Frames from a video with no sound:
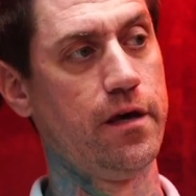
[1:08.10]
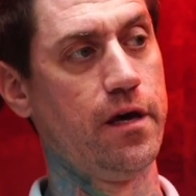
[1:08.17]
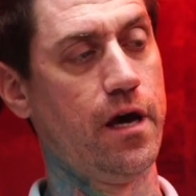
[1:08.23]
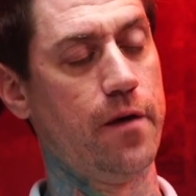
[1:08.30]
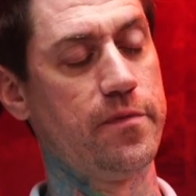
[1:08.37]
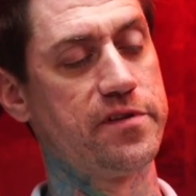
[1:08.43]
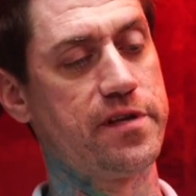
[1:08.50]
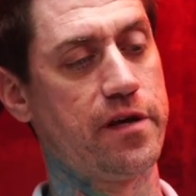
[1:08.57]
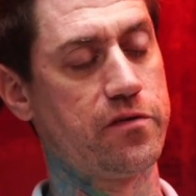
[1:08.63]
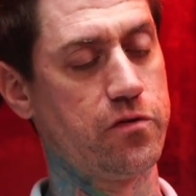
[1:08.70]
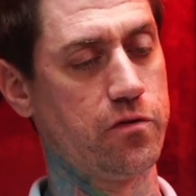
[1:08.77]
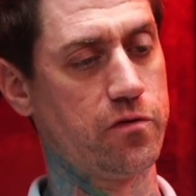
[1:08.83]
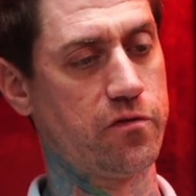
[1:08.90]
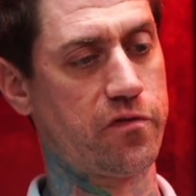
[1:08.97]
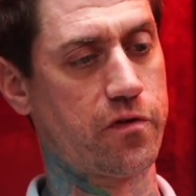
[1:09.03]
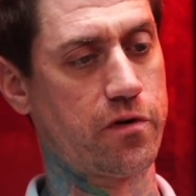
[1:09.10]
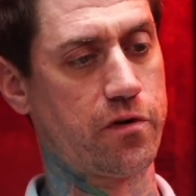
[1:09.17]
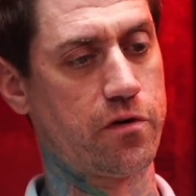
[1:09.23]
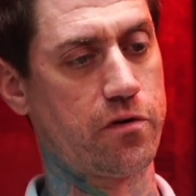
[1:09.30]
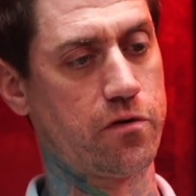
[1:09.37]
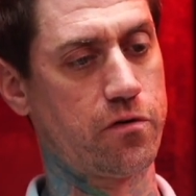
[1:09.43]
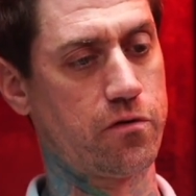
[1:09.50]
I've been tattooing
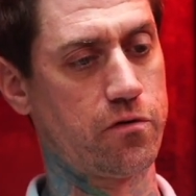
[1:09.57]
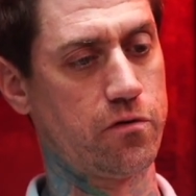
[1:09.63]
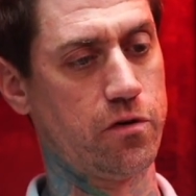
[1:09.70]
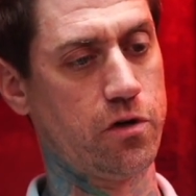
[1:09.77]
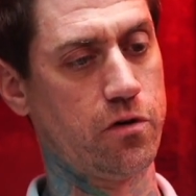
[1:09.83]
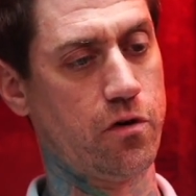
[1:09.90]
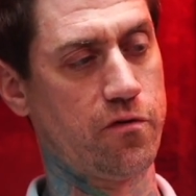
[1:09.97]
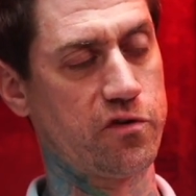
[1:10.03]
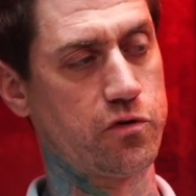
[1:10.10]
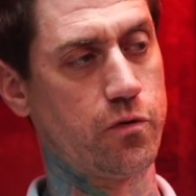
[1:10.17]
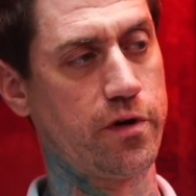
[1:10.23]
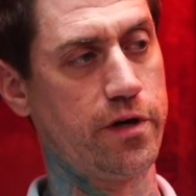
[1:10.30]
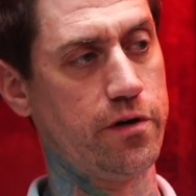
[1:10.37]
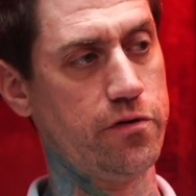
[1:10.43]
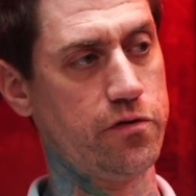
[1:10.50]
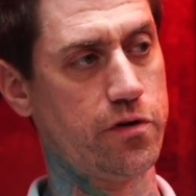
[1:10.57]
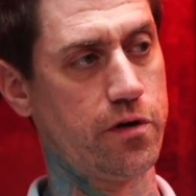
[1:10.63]
for a little over 20 years.